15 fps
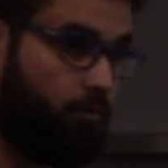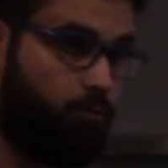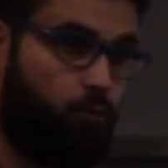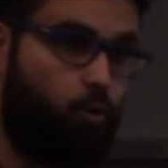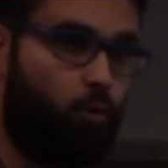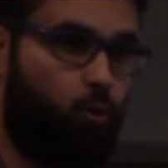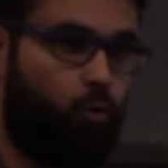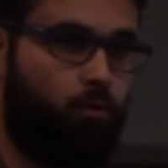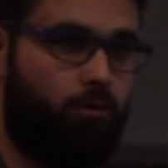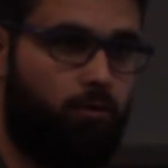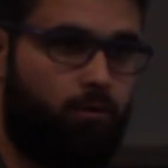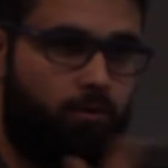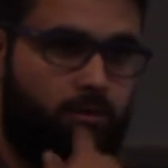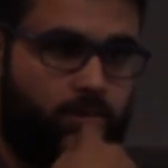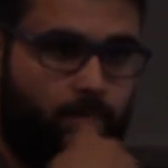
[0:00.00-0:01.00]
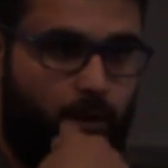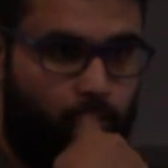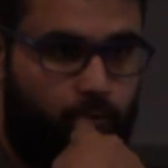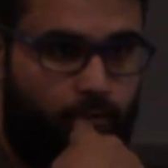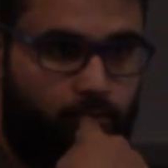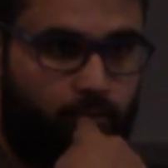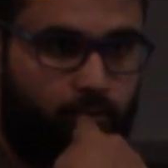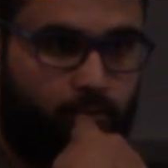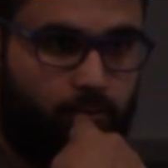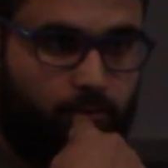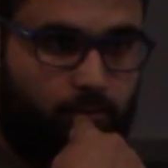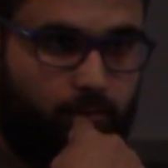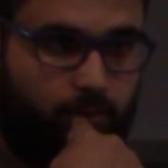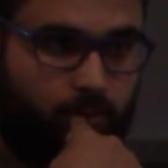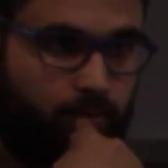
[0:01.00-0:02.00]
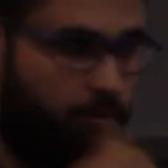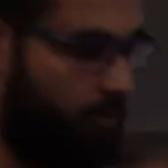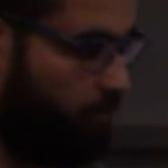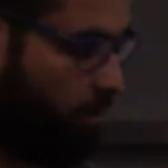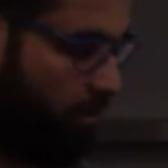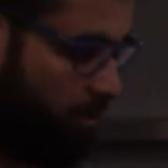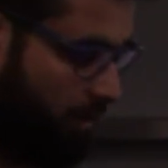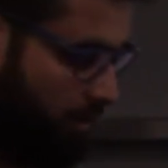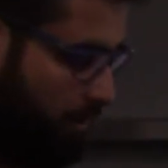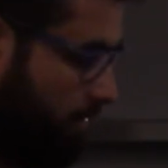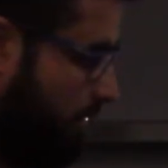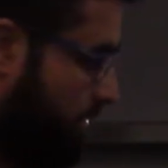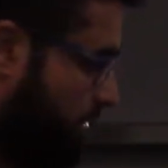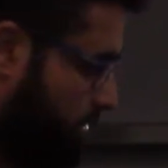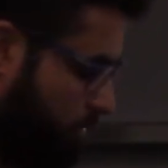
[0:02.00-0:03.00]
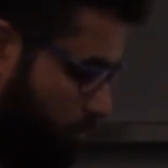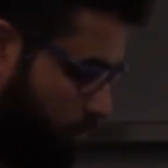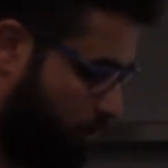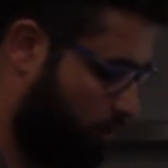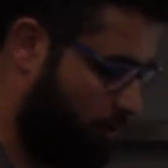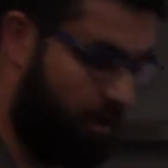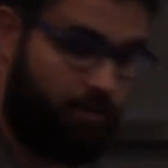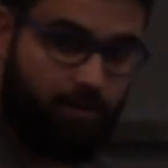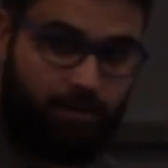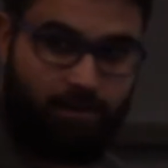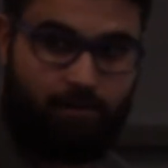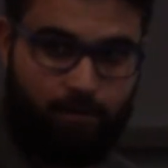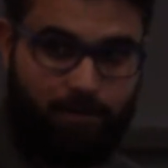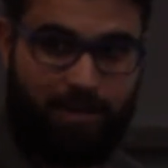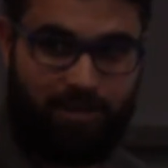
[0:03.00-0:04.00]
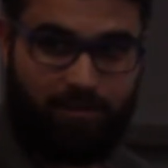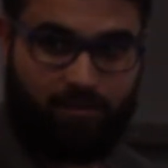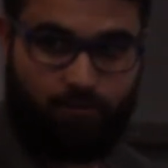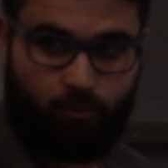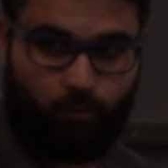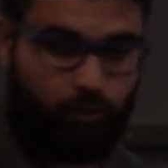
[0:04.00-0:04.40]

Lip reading: Fuhu is the mouth. If you need just to understand the meanings of the